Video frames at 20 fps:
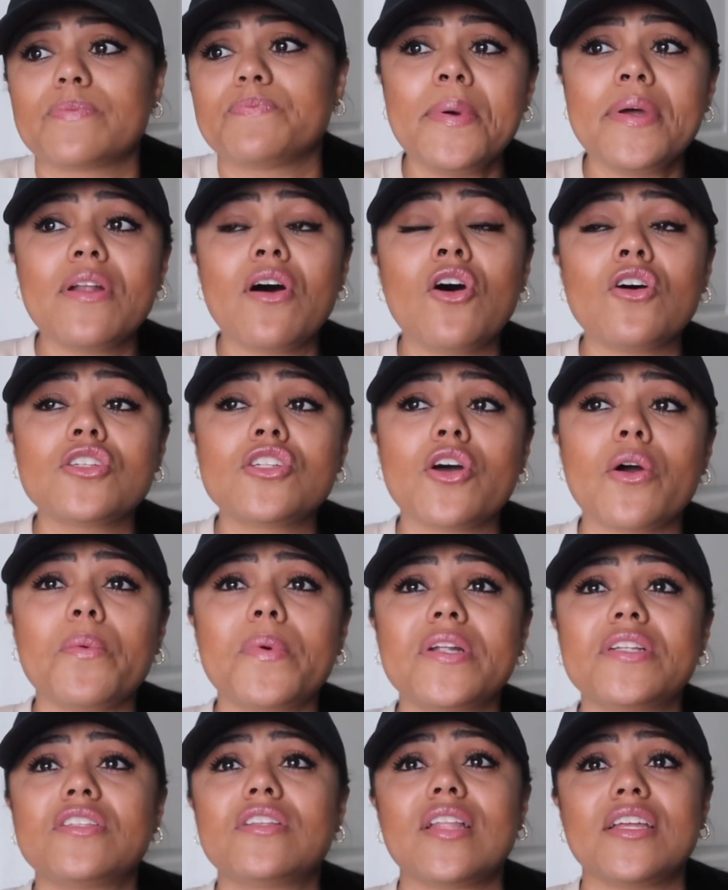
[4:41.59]
But also I
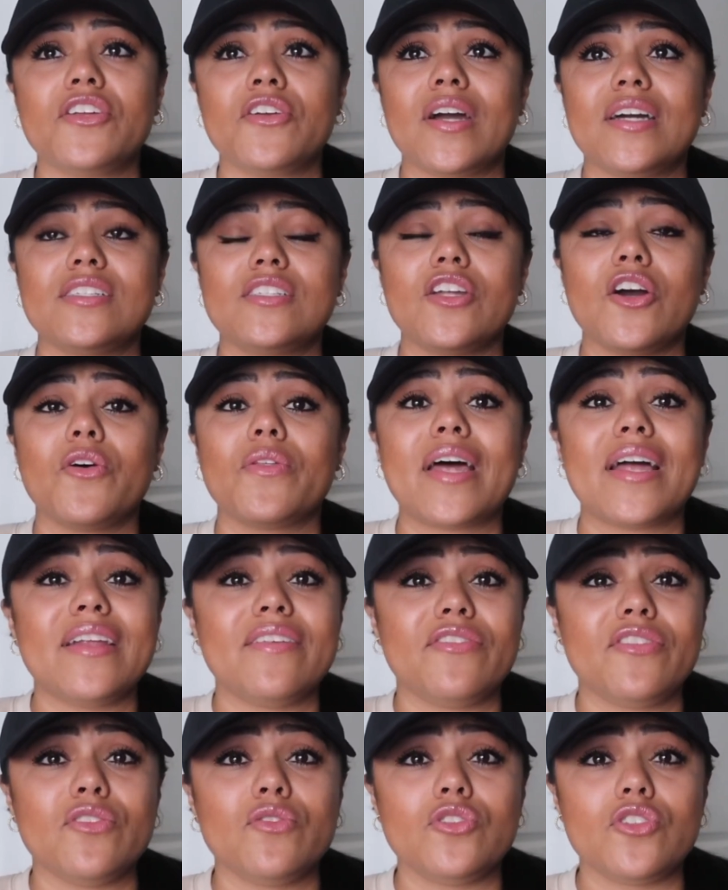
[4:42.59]
wanted to let you guys know that
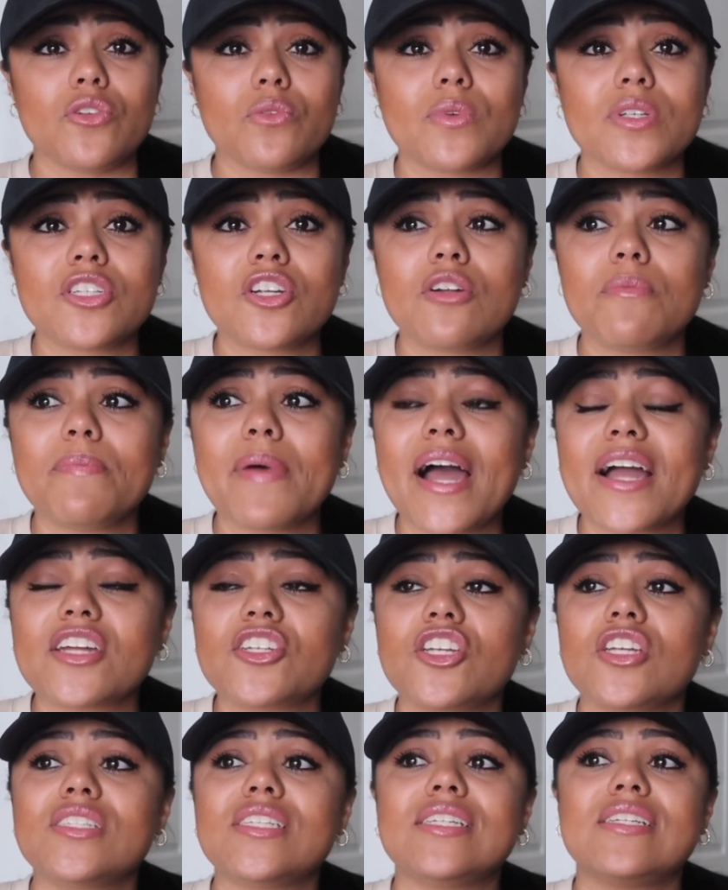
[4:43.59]
if you do return
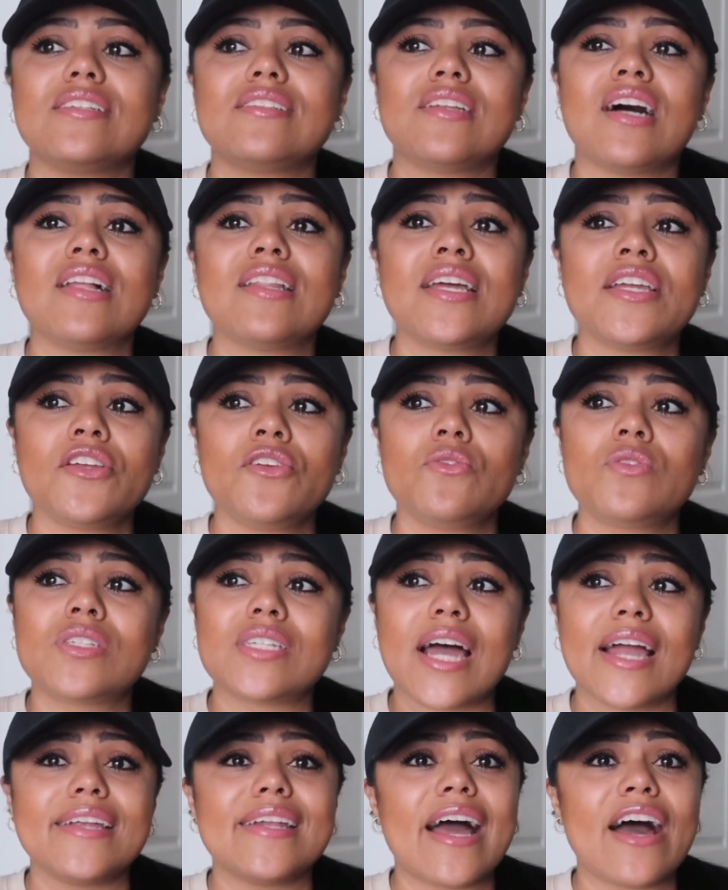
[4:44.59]
packages, it does not let you
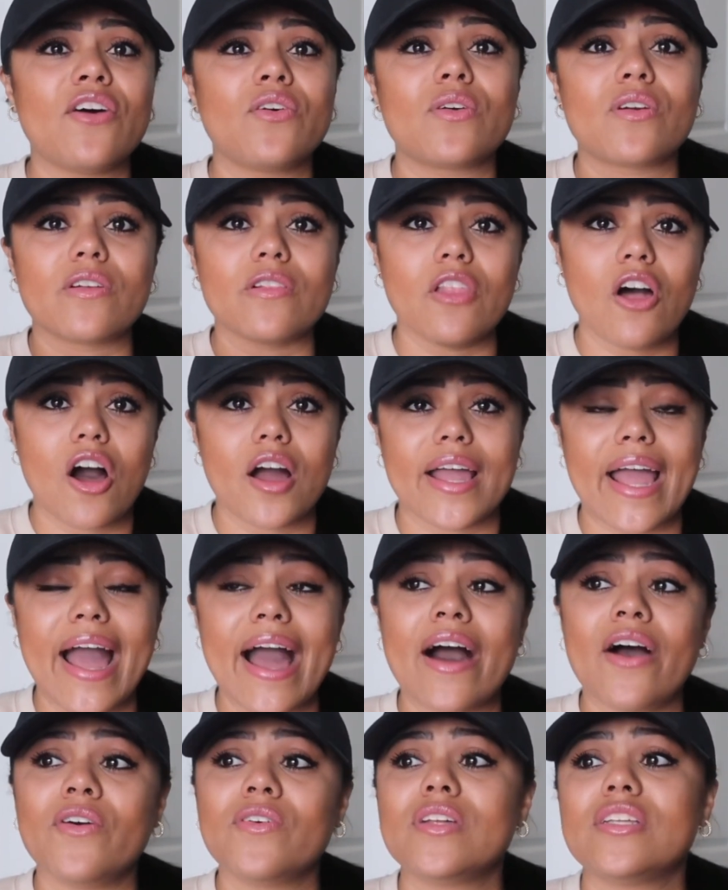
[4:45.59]
sign out or log
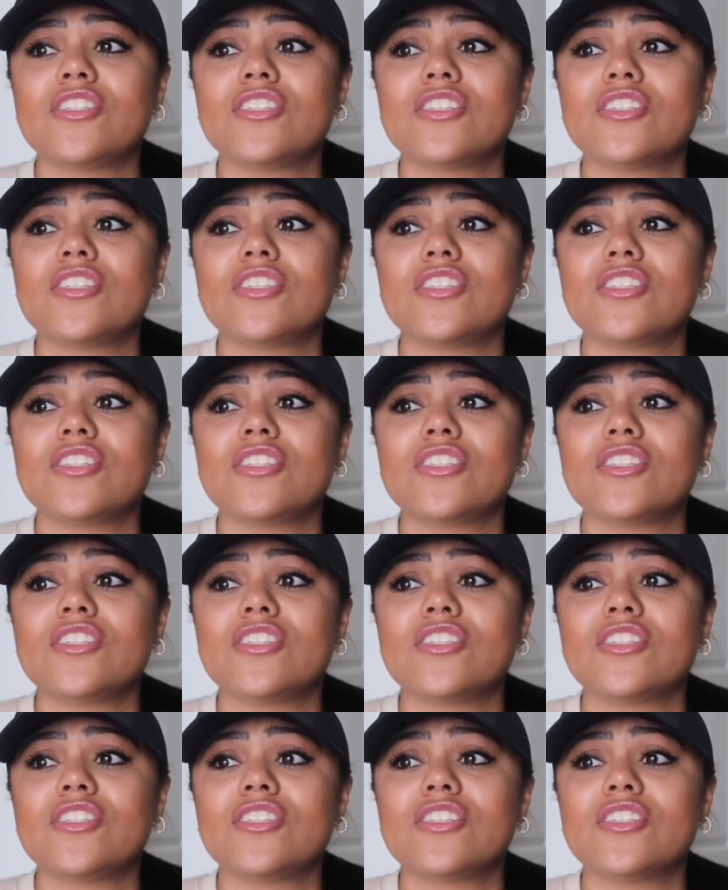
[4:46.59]
out.